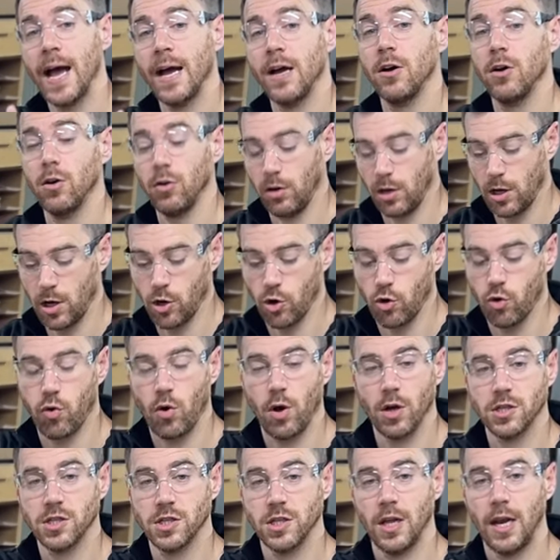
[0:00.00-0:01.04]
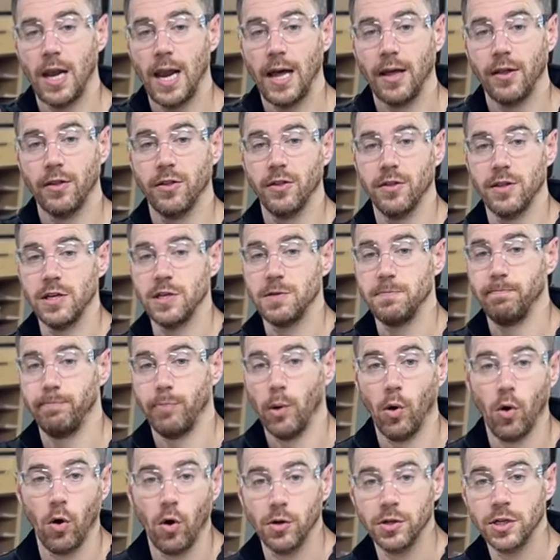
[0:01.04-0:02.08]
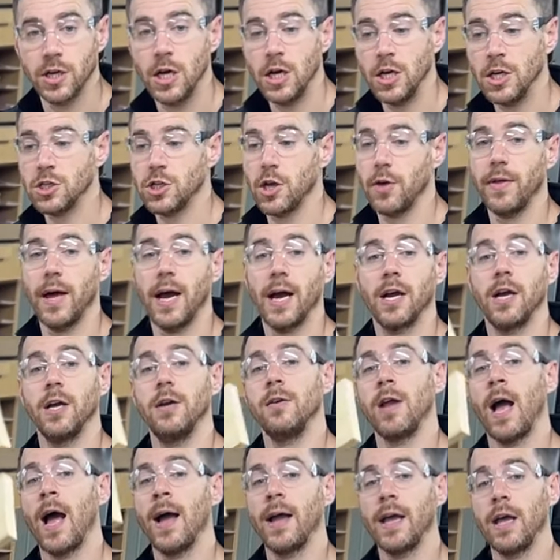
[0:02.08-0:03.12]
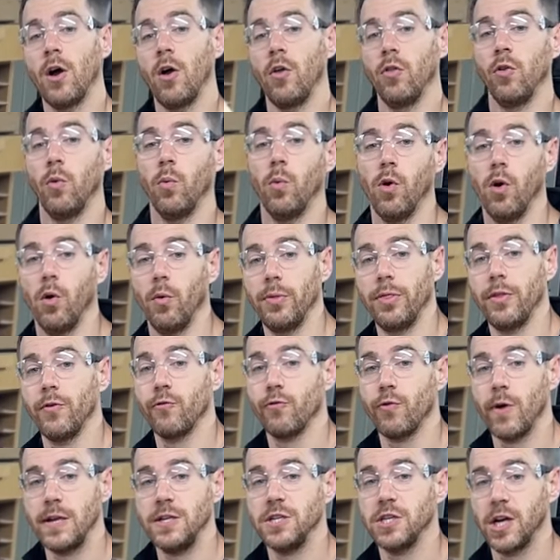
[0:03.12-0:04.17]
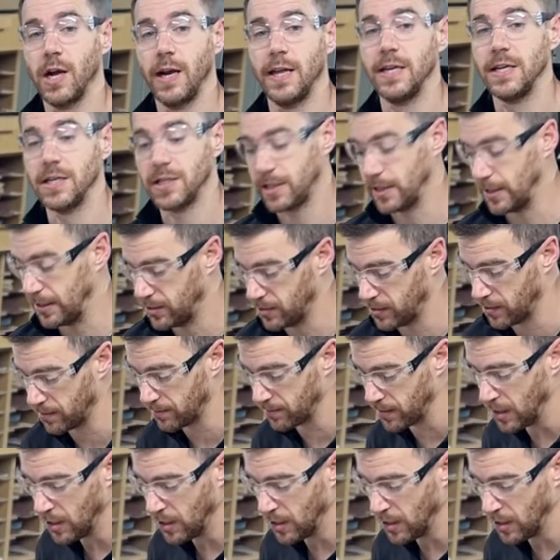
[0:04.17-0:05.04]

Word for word: angle across the length of this board so that I can hang it on the wall with the French cleat system.